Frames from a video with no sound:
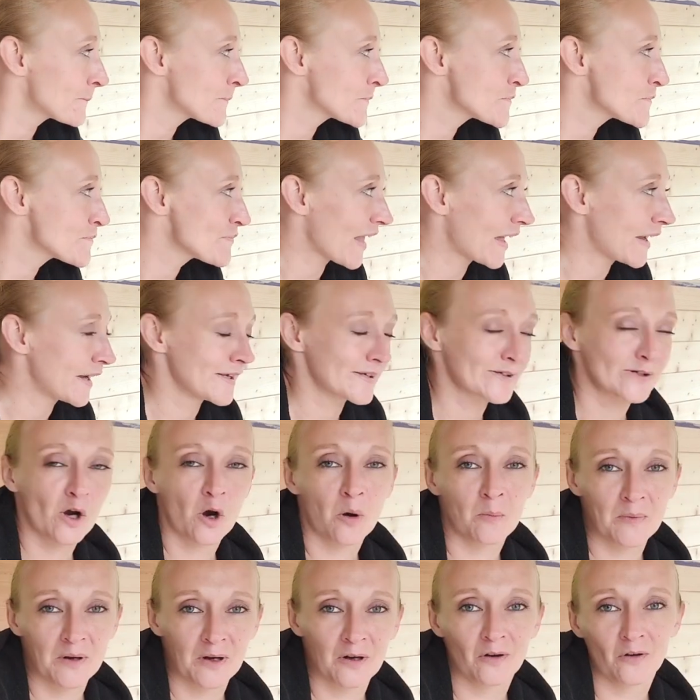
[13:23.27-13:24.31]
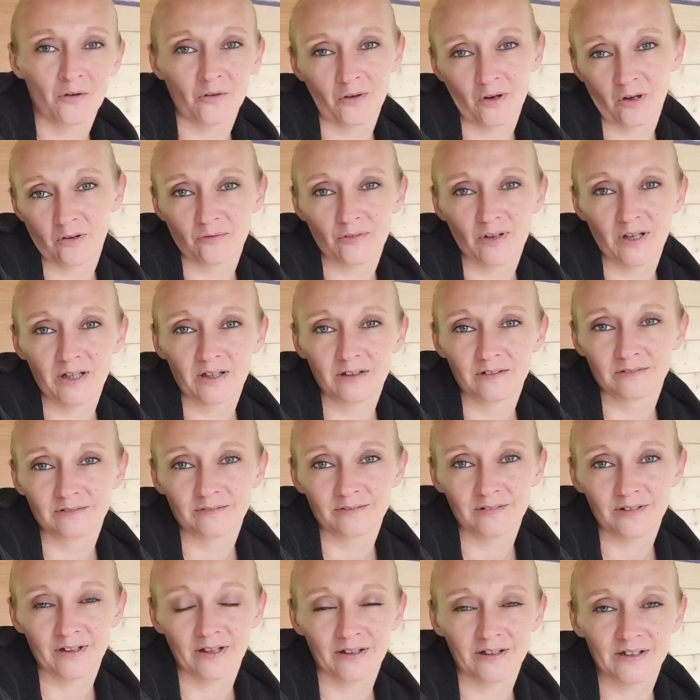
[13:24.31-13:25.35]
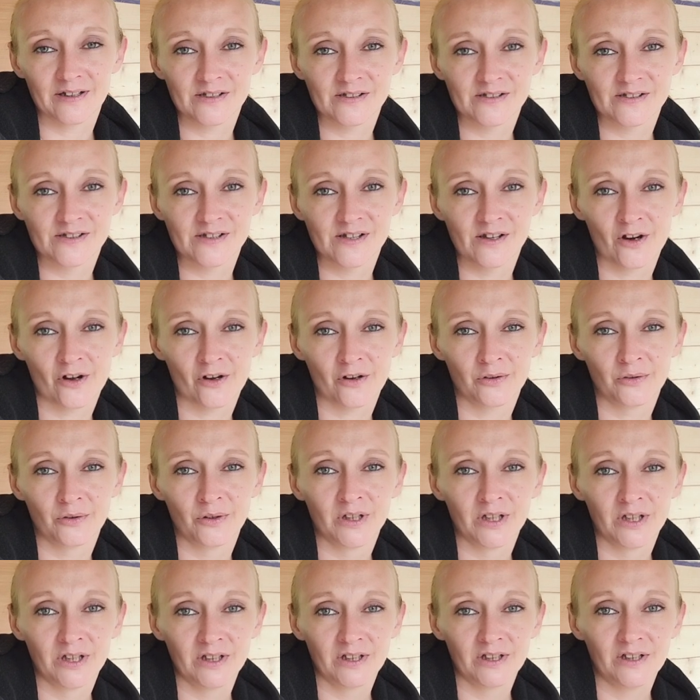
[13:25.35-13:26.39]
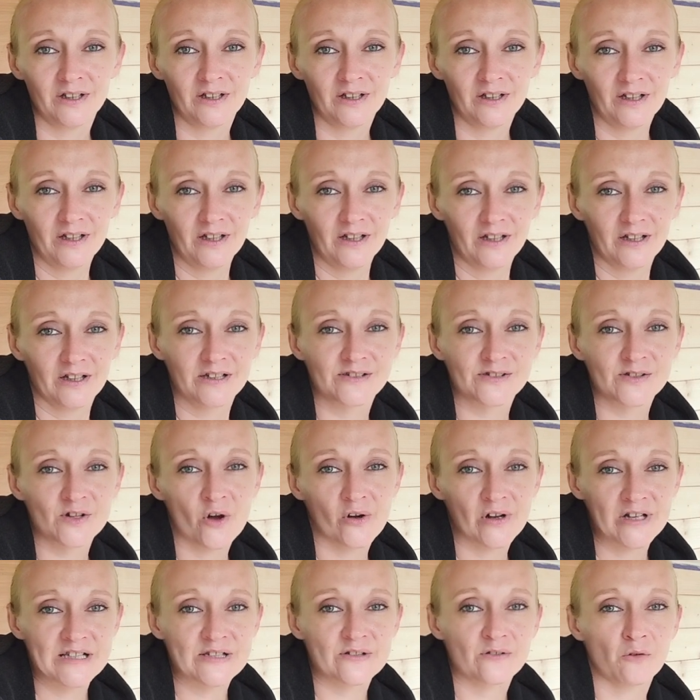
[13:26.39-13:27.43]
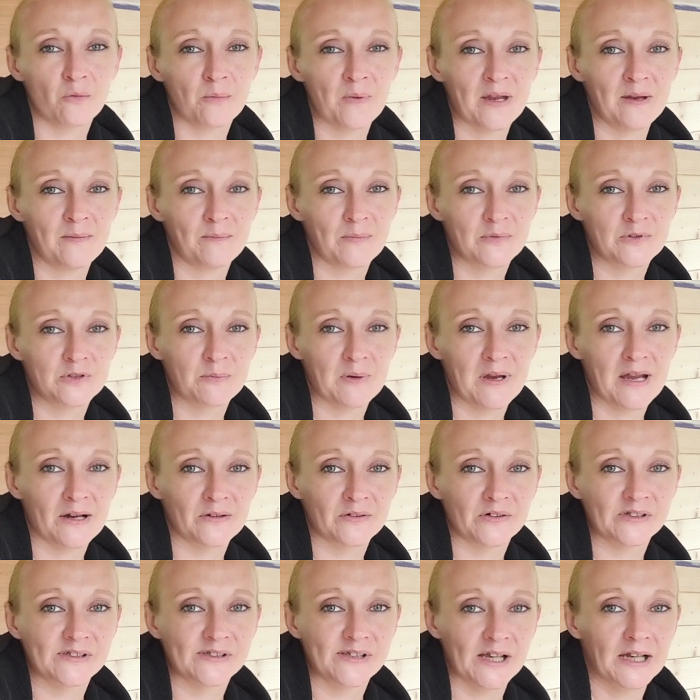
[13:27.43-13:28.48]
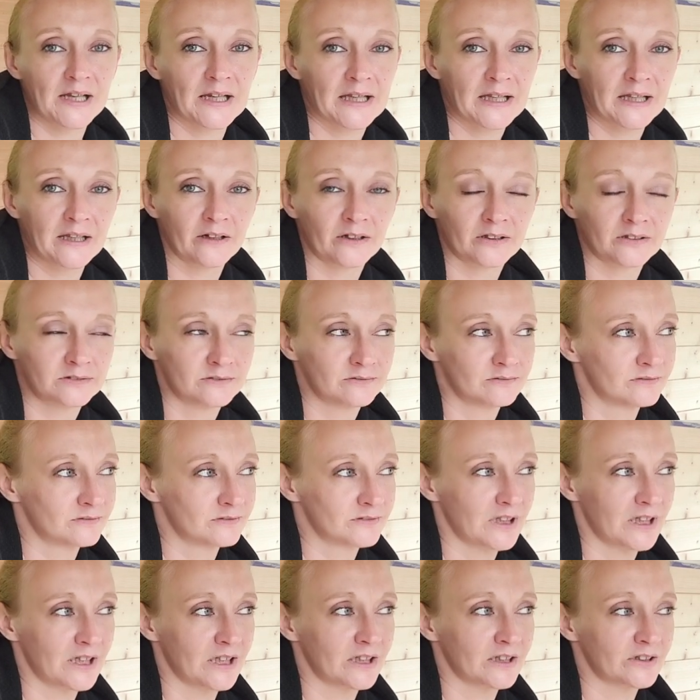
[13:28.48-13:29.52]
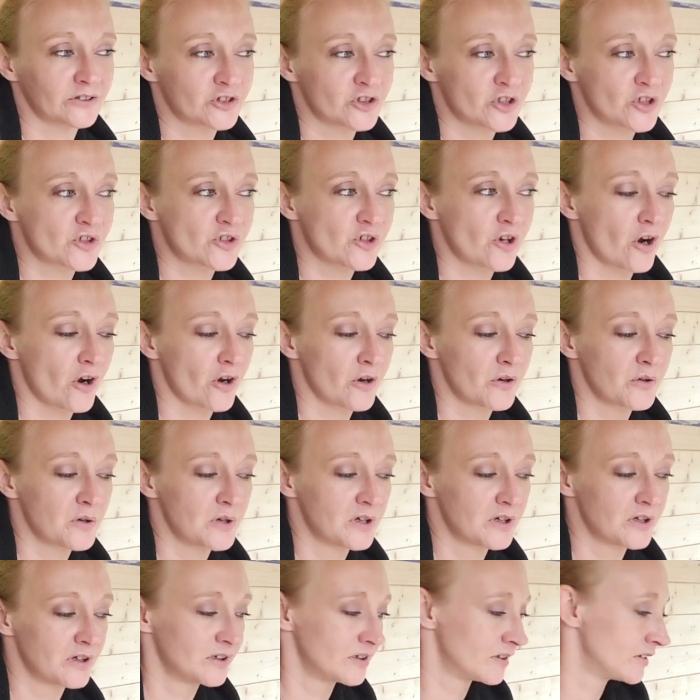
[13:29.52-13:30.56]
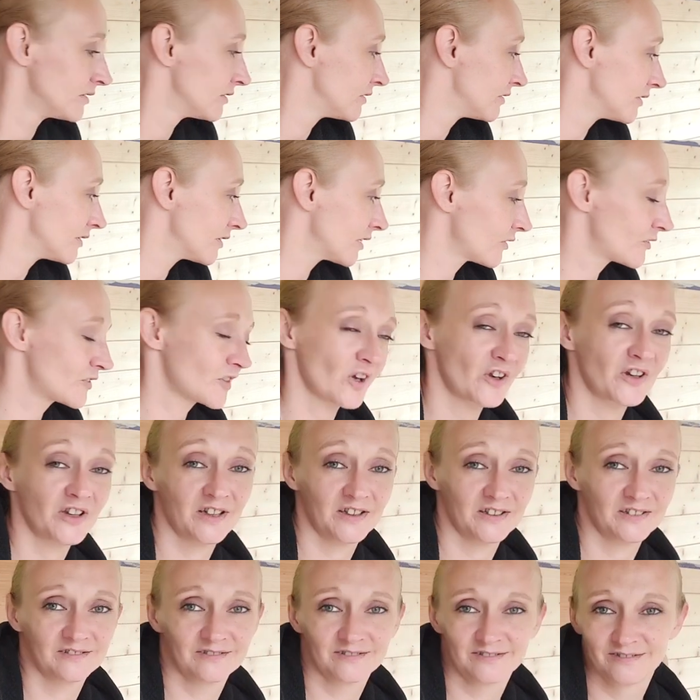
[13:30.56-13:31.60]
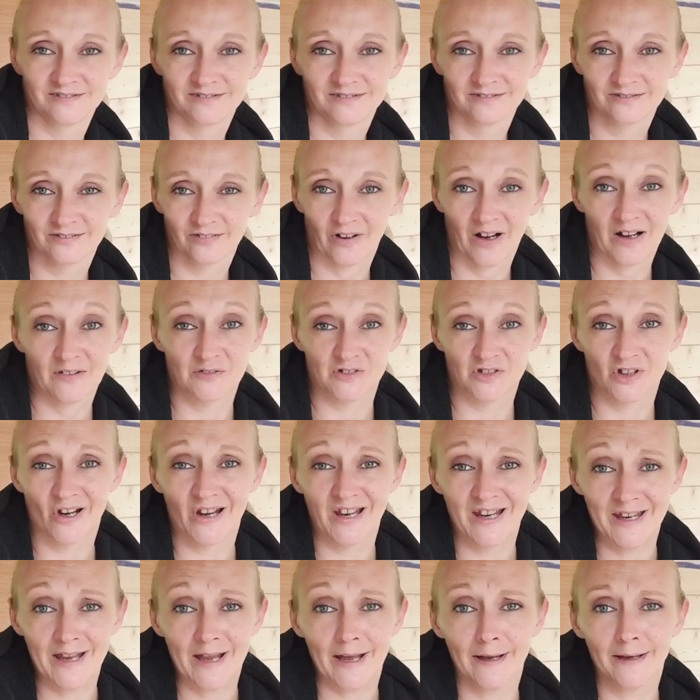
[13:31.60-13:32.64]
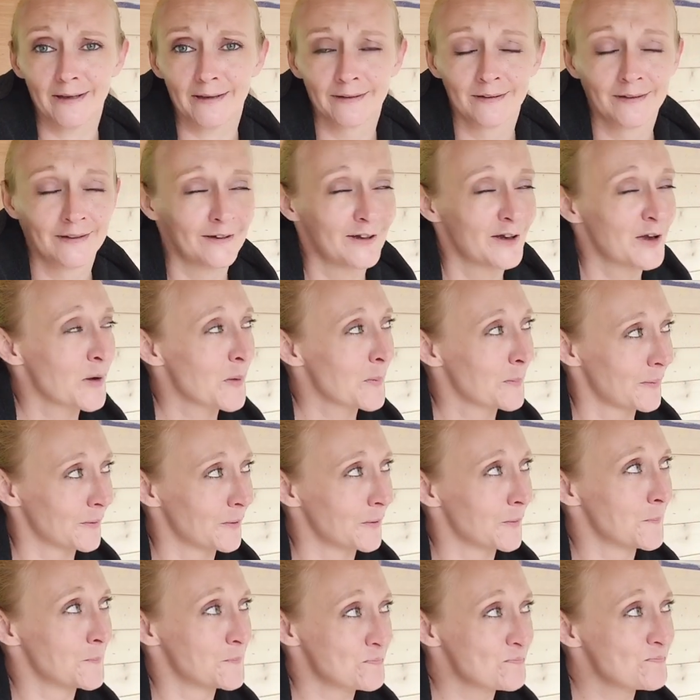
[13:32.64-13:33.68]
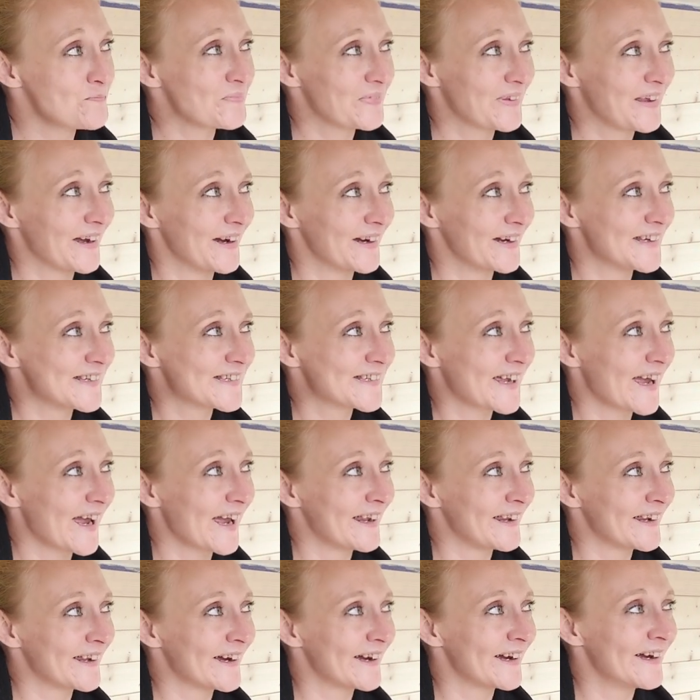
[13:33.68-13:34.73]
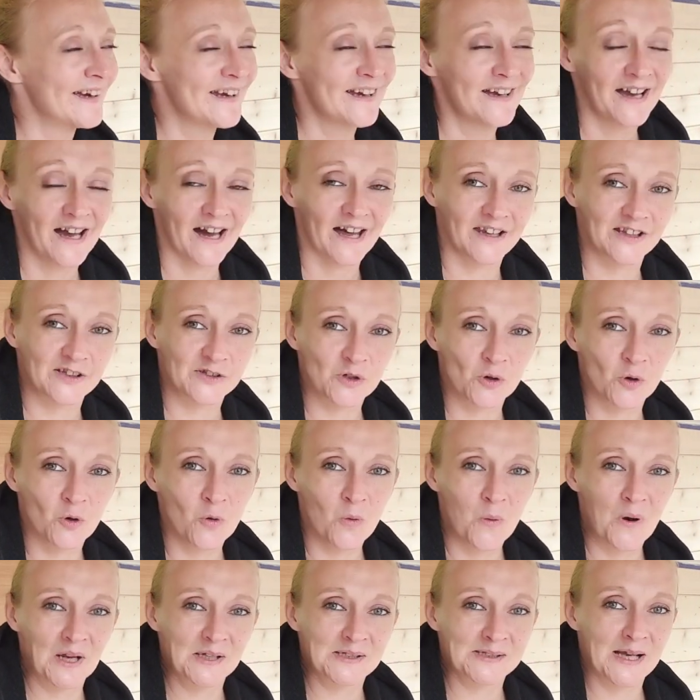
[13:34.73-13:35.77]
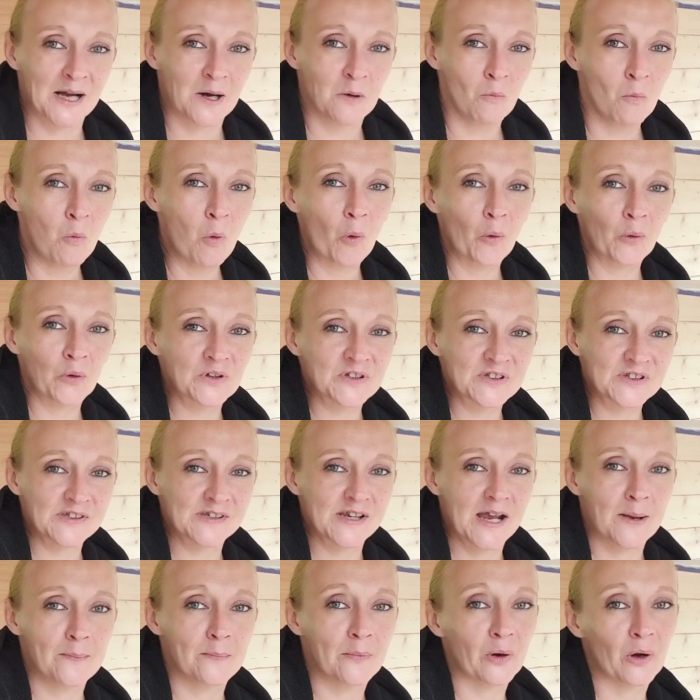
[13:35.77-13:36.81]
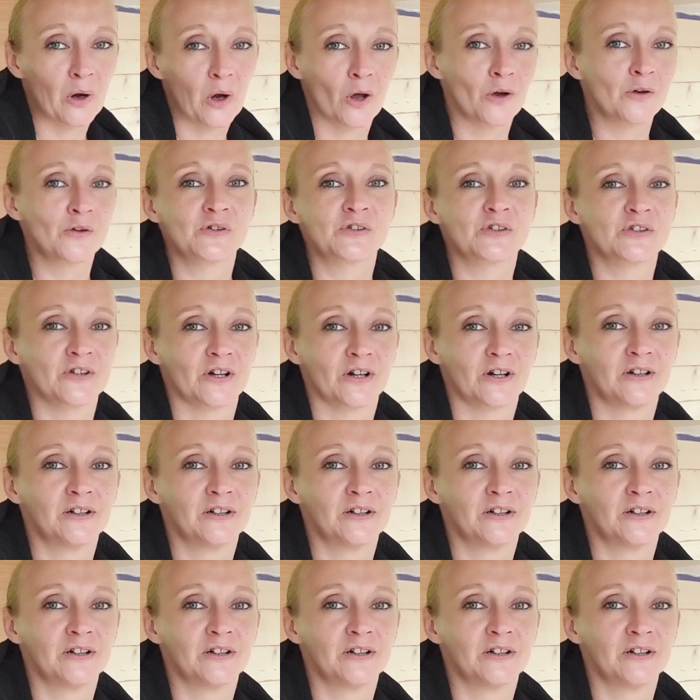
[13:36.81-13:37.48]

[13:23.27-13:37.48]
and it's coming along lovely. And it's, you know, it's nice for me to be able to sit in here and just go, I've done it. Well, I haven't done it yet, but yeah, it's getting there. And it's always that one step closer